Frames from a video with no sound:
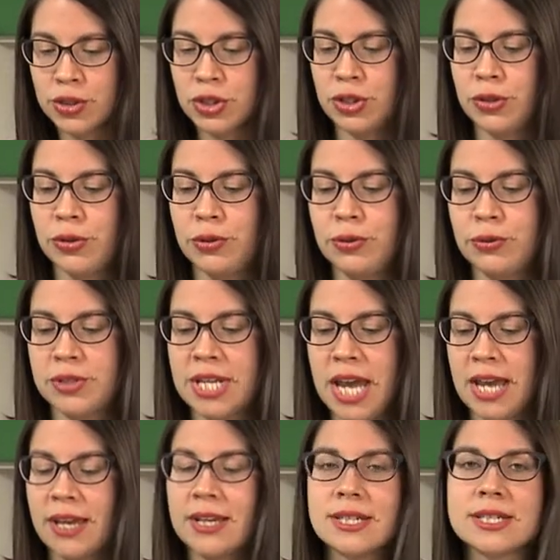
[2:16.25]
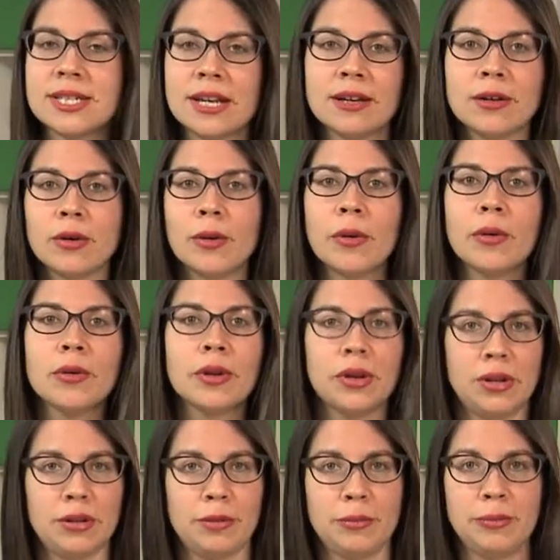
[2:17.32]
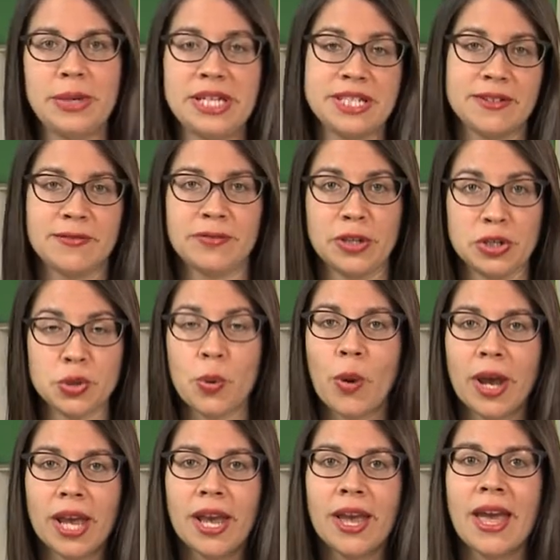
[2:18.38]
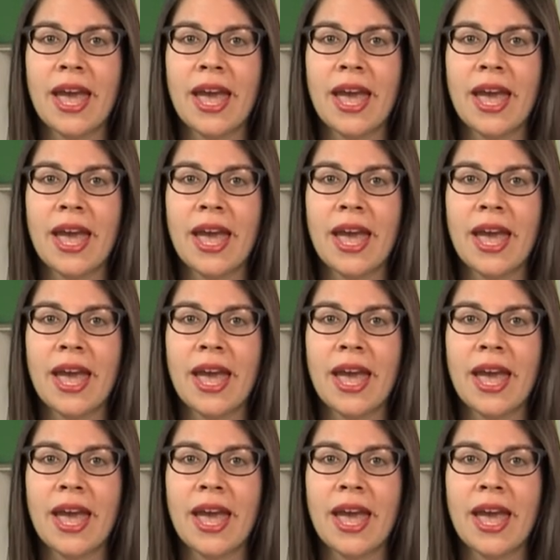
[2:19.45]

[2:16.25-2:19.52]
to take a single piece of the toy